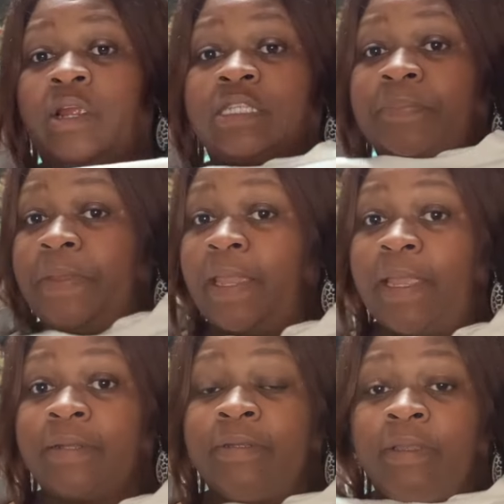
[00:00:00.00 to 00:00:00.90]
it to
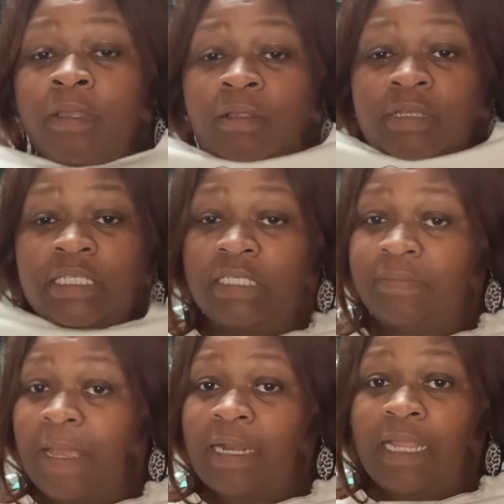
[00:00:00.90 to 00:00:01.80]
bed. This is
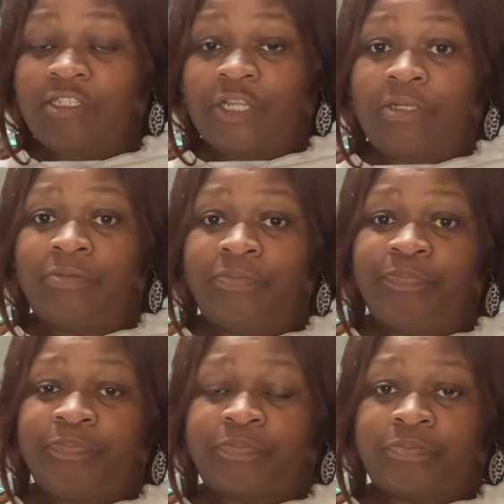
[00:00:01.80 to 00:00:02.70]
my night shirt,
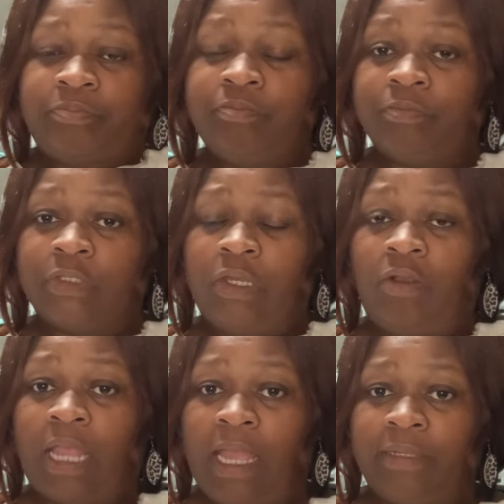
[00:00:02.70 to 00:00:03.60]

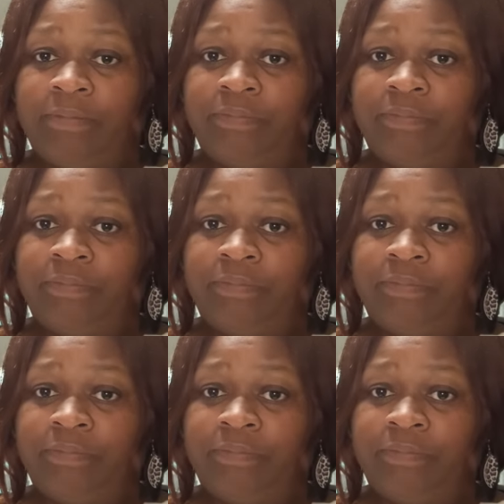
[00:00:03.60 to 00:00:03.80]
okay?